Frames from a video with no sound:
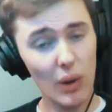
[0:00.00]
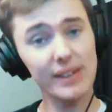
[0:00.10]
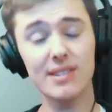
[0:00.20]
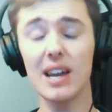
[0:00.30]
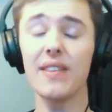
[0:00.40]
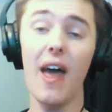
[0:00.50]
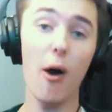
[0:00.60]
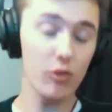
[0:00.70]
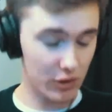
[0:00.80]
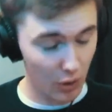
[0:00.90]
So I decided that
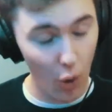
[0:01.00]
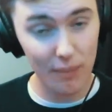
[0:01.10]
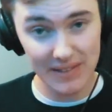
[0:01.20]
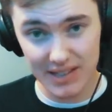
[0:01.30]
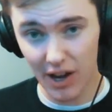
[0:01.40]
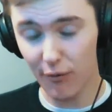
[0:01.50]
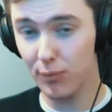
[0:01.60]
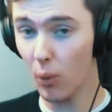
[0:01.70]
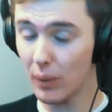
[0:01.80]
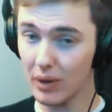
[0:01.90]
I would record
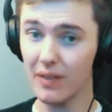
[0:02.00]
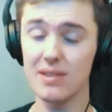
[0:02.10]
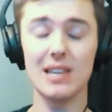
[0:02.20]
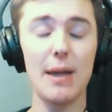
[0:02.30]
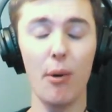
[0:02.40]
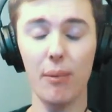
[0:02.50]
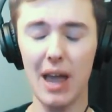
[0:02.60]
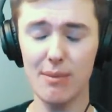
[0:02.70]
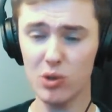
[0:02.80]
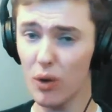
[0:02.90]
myself doing one of these K-pop
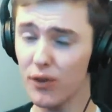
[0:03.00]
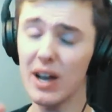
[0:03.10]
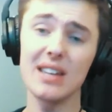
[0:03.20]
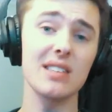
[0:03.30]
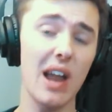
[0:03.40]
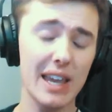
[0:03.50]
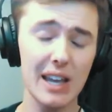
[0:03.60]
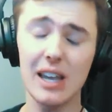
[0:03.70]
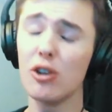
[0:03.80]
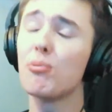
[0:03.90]
games. So if you guys like
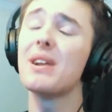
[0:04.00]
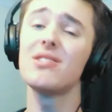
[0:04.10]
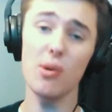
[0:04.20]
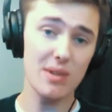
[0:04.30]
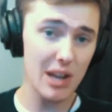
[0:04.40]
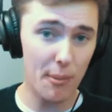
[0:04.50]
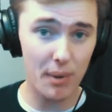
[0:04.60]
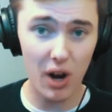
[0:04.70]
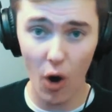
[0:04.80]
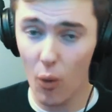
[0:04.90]
it, can you please comment down
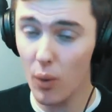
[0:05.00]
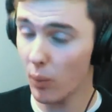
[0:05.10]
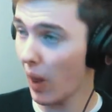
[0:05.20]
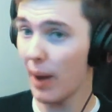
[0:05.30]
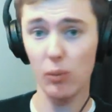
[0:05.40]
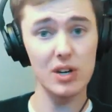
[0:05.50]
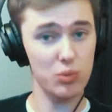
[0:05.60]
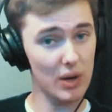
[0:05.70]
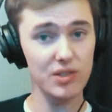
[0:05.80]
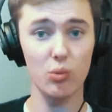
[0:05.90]
below like
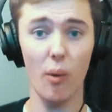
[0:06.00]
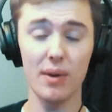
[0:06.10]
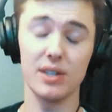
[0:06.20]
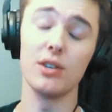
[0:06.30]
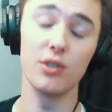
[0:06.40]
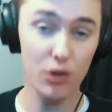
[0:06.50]
which ones you want me to